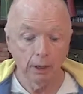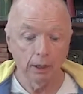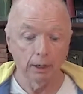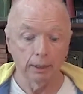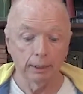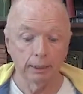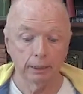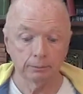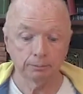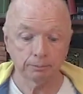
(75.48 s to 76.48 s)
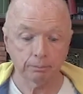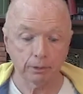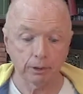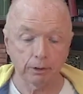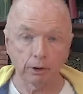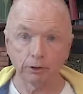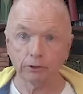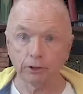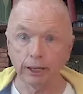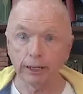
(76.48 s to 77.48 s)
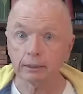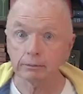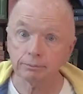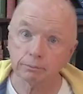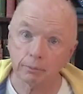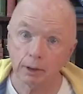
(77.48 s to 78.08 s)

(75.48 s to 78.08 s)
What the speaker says: Carl Sagan,